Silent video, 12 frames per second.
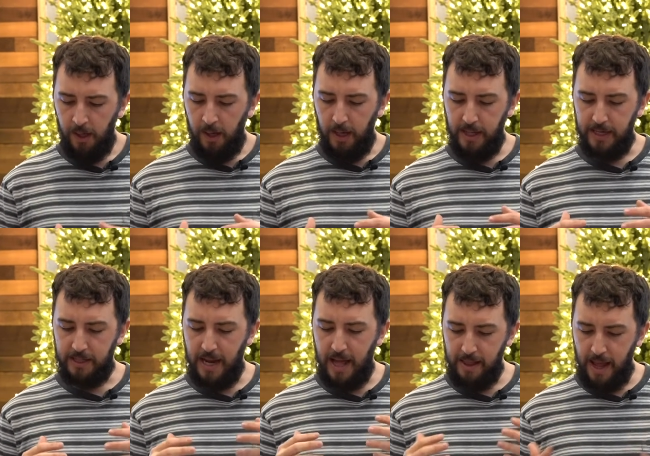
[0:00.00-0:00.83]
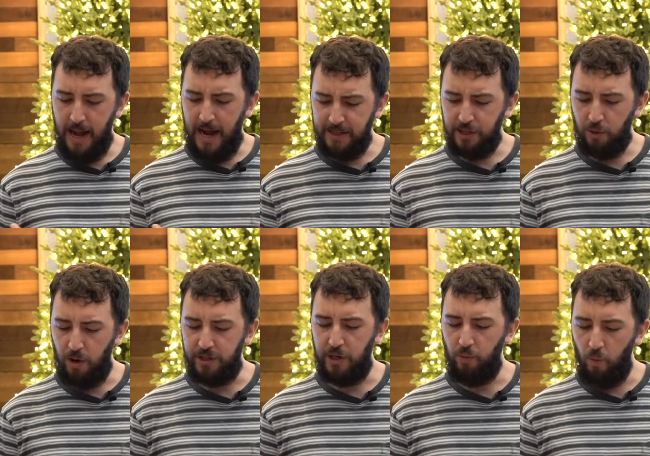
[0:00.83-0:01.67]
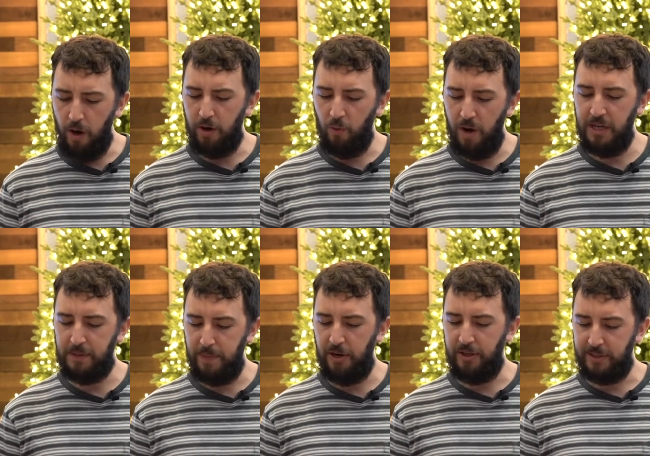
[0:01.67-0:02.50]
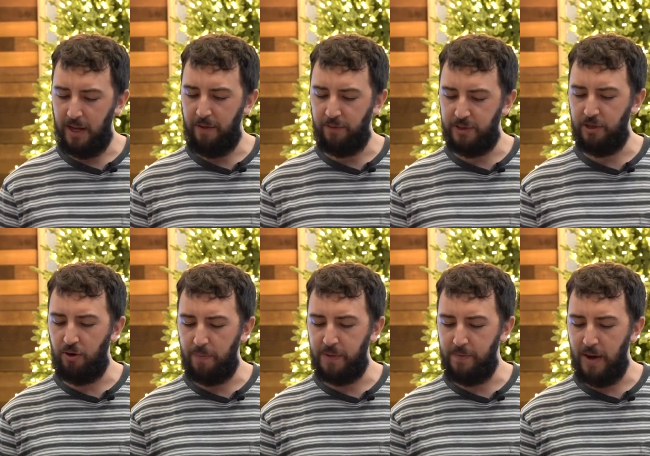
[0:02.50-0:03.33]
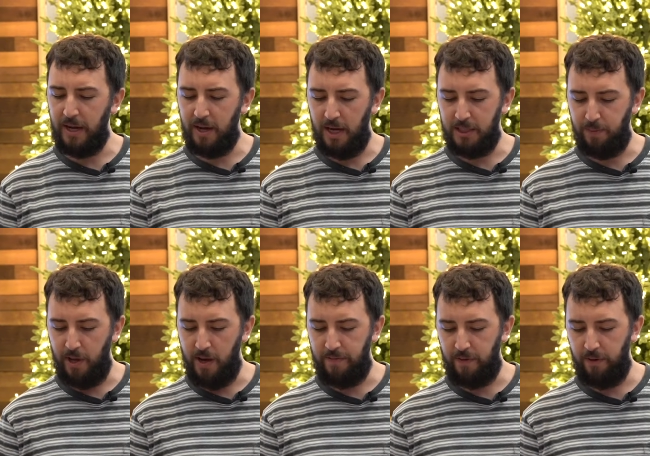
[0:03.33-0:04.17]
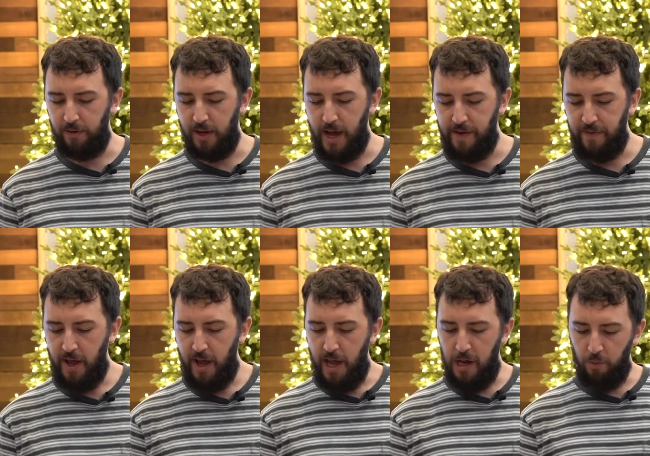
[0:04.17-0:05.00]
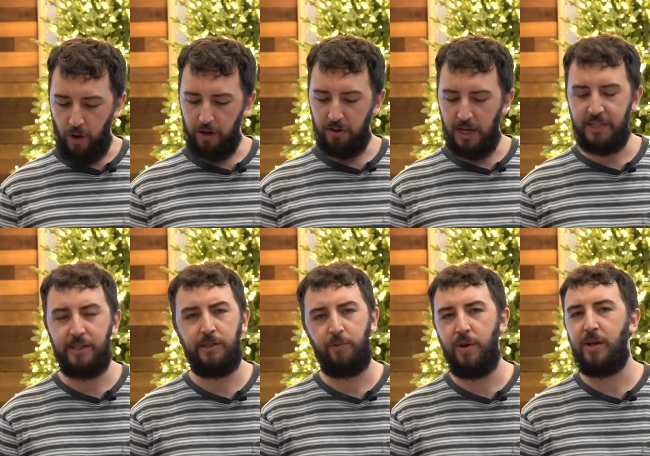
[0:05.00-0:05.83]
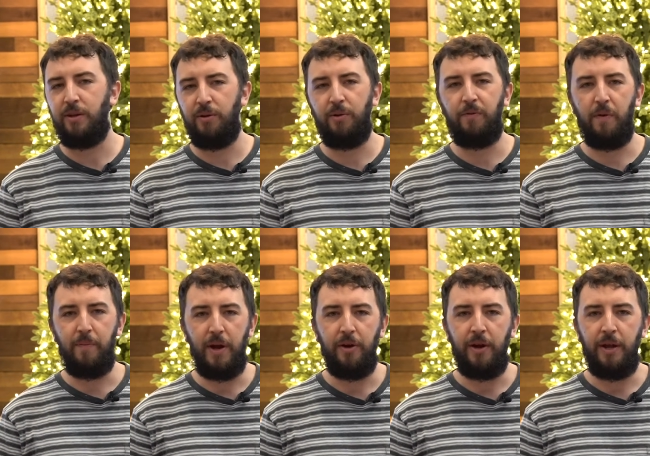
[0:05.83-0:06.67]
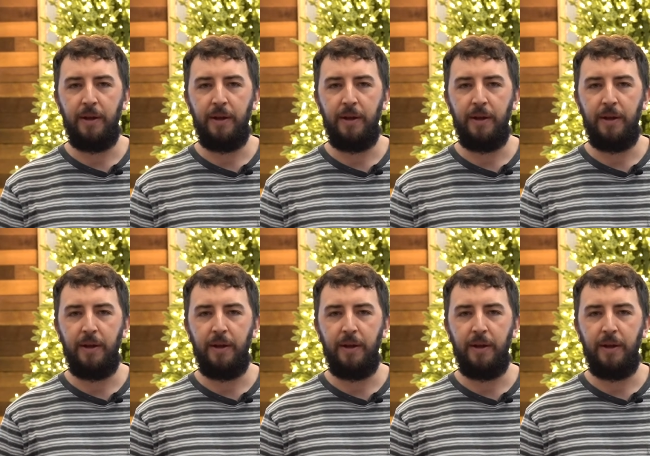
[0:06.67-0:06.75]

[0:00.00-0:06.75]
And then it asks the question, what are ways Mary's life was interrupted by God's plan for her life? And what are lessons we can learn from Mary?